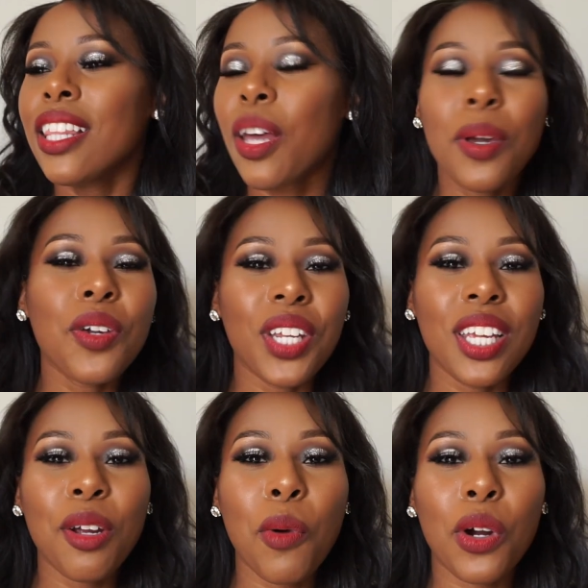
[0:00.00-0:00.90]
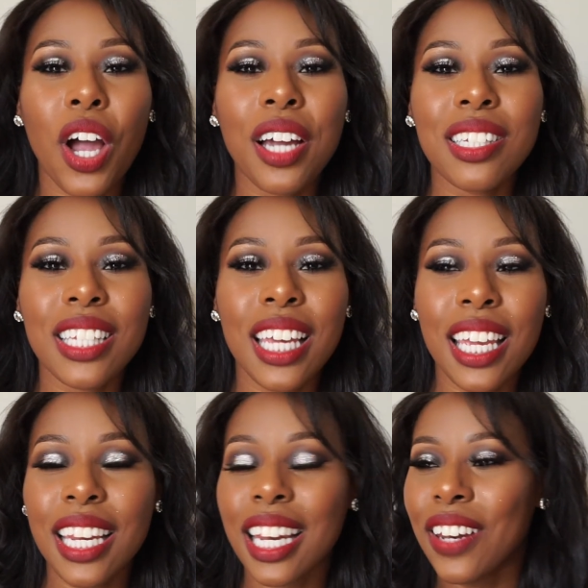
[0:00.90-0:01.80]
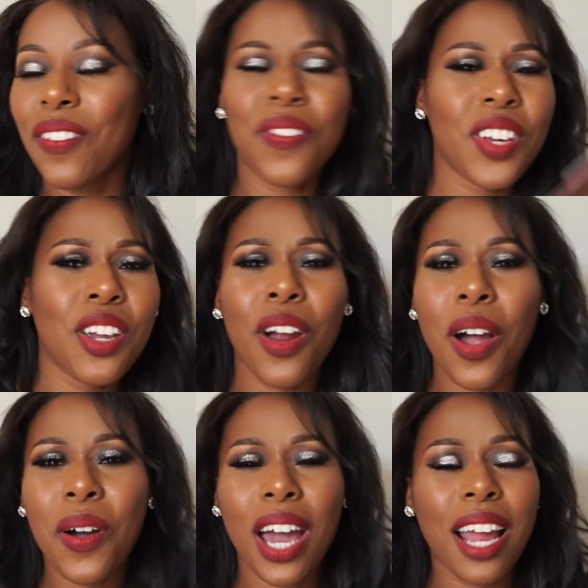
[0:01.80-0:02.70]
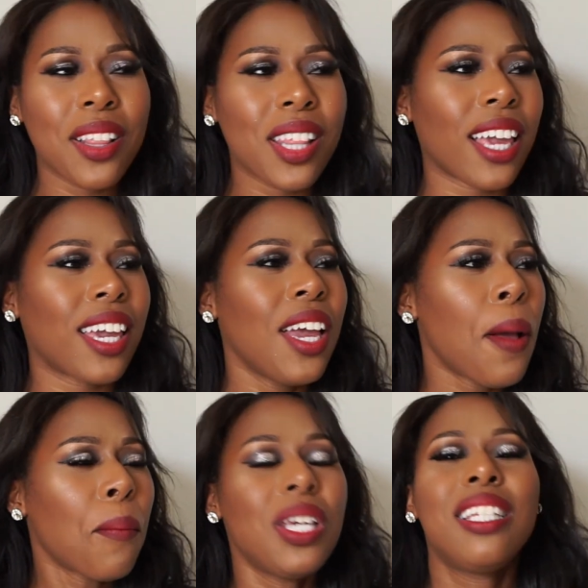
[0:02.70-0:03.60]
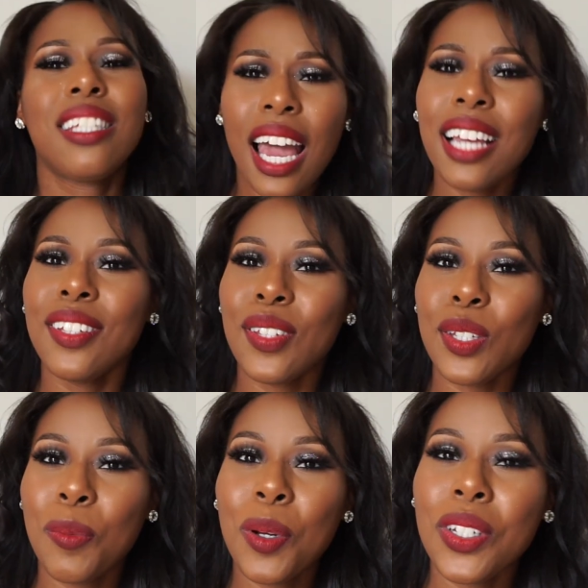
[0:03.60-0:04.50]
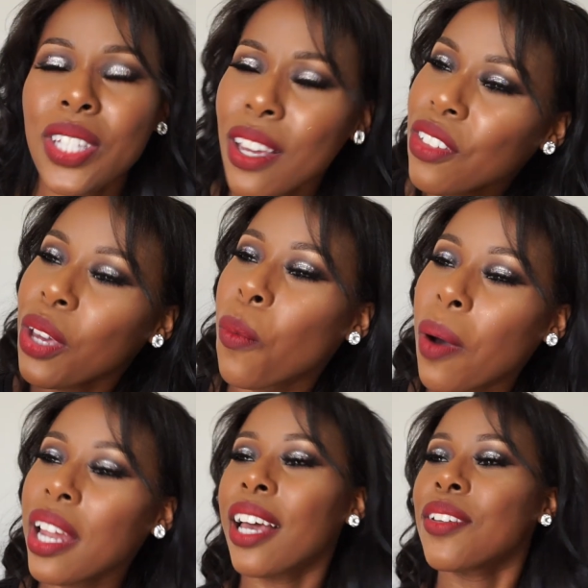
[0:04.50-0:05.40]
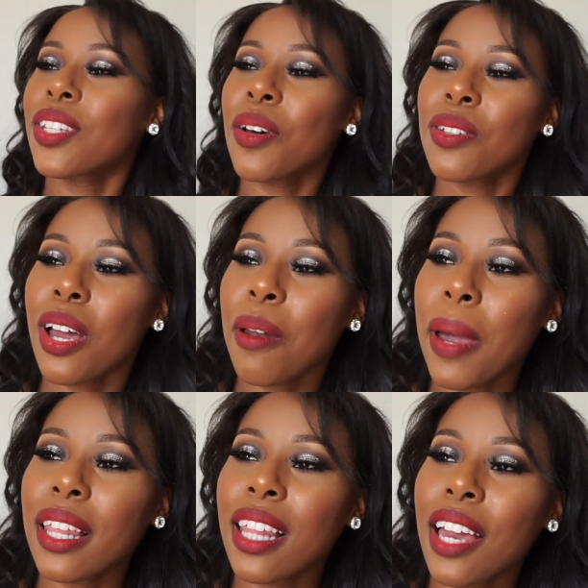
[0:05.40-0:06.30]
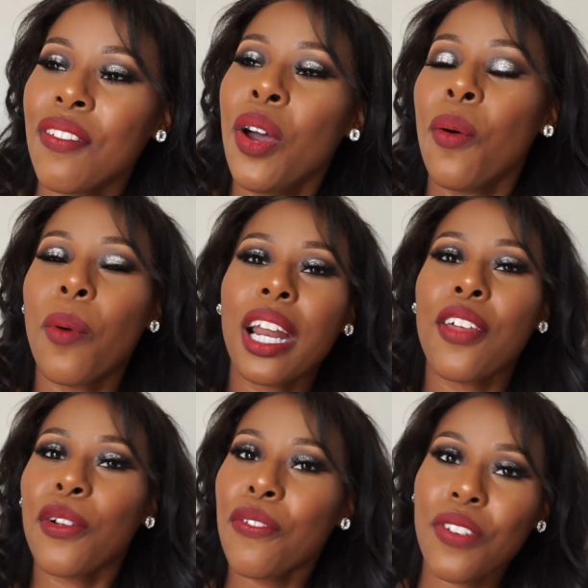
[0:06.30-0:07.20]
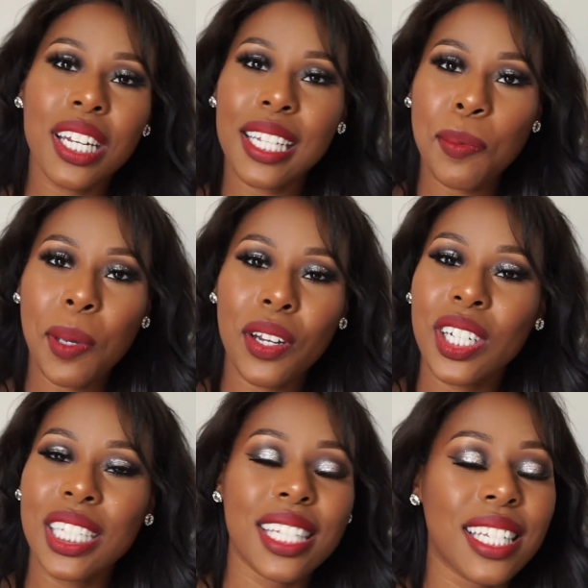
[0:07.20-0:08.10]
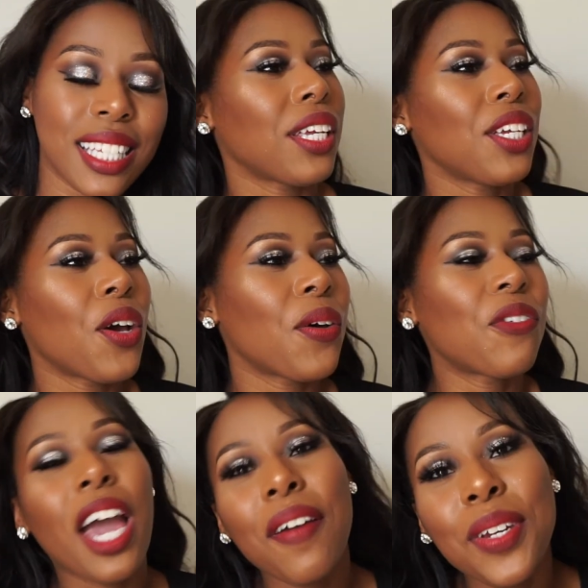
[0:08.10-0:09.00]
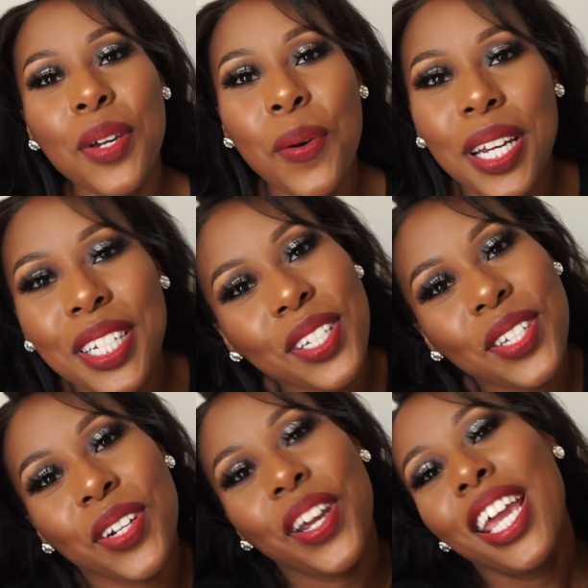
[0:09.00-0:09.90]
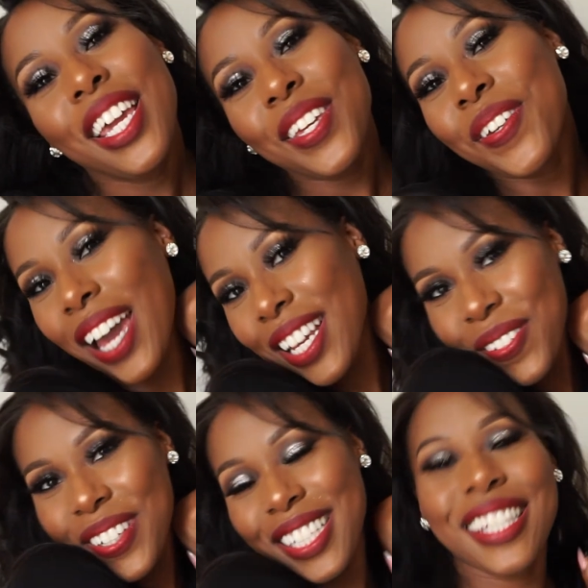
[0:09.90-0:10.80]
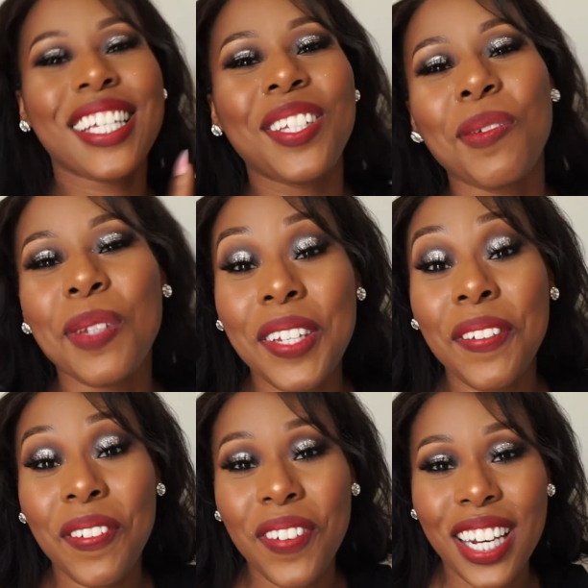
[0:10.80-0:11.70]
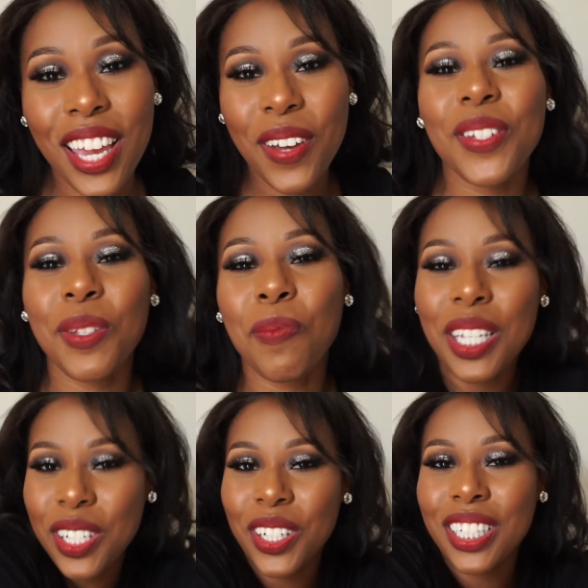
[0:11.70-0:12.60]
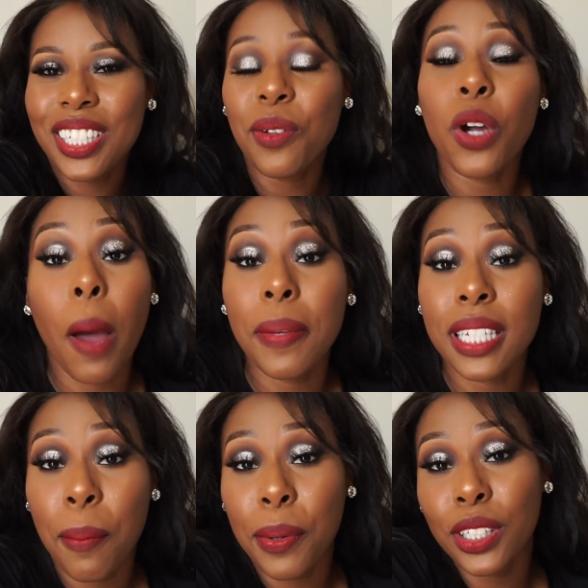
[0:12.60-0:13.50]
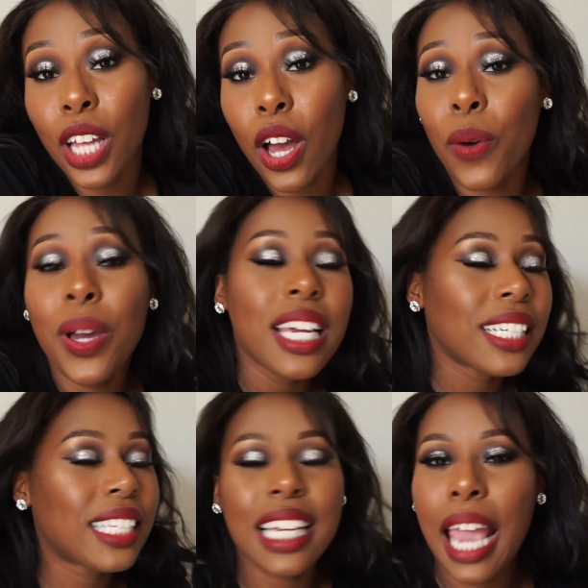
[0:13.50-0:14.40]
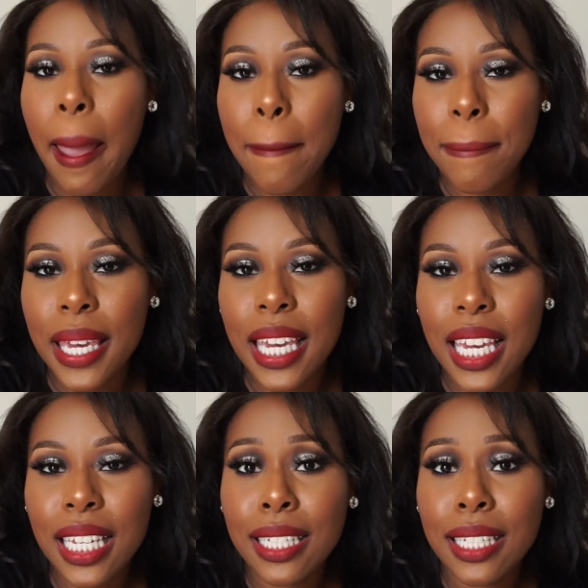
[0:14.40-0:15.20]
That way you can hear more content and figure out kind of like, besides the Spurs life, like what else goes on in my life, what other fun experiences. But you know, if you have any questions or you guys want to see specific videos, be sure to comment down below, DM me,